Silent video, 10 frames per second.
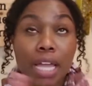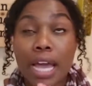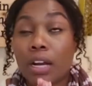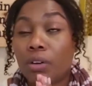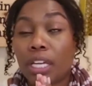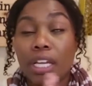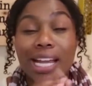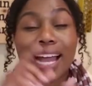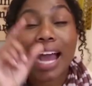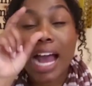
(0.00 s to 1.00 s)
I don't
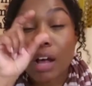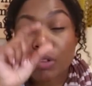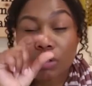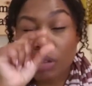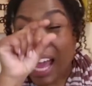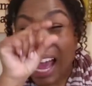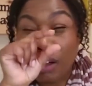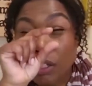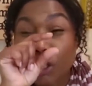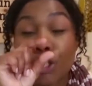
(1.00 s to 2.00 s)
care how
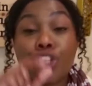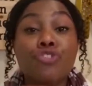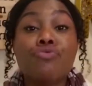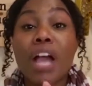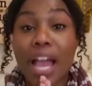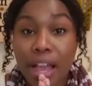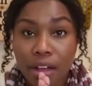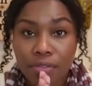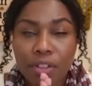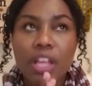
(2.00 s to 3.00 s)
how little you
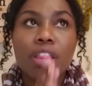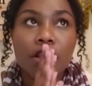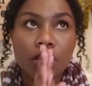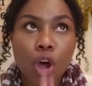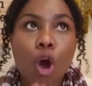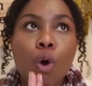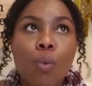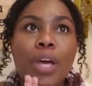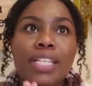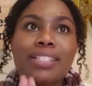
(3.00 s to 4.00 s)
have. There's
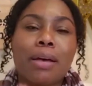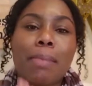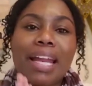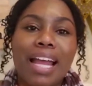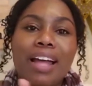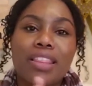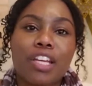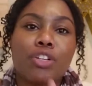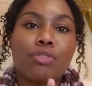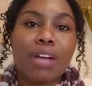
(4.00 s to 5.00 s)
always somebody out
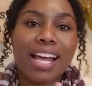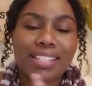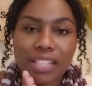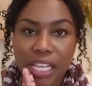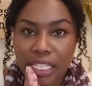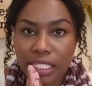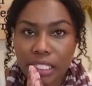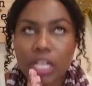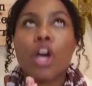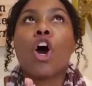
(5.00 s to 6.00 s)
there who has
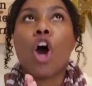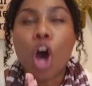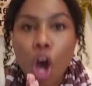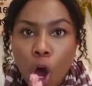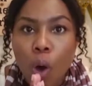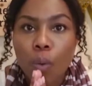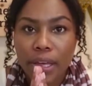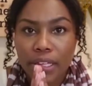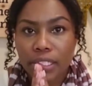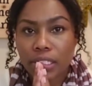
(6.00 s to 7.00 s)
less.
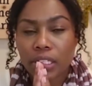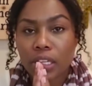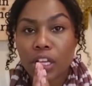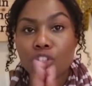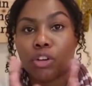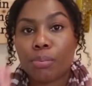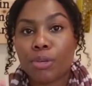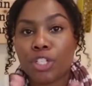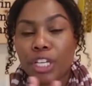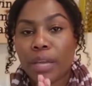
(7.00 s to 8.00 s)
Always. So
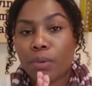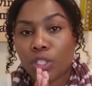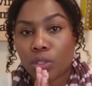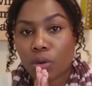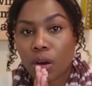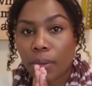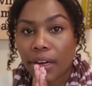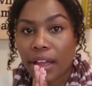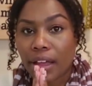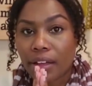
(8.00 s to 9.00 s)
appreciate what you
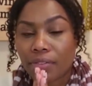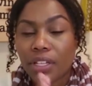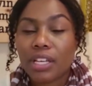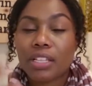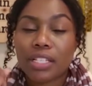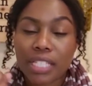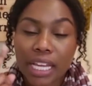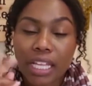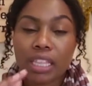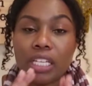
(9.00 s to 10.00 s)
already have. The
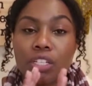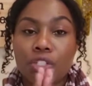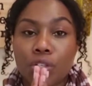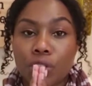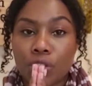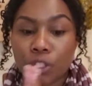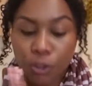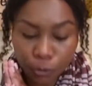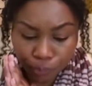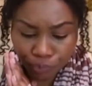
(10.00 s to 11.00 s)
second thing that you can
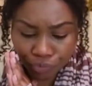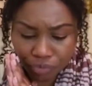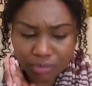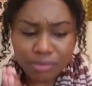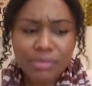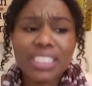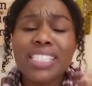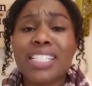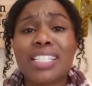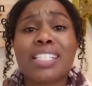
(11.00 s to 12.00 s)
do
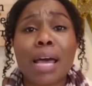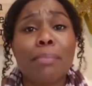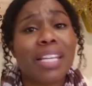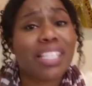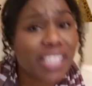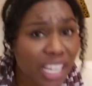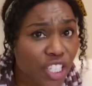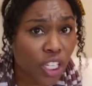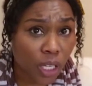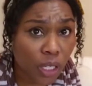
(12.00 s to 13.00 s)
is to stop being
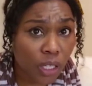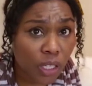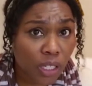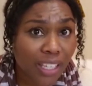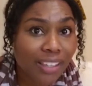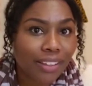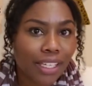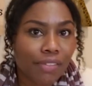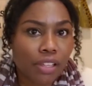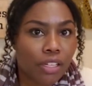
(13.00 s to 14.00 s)
stingy.
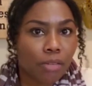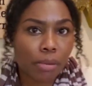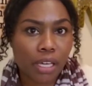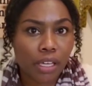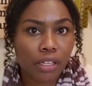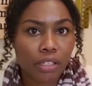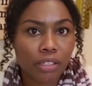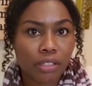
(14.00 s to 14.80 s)
Give a little bit.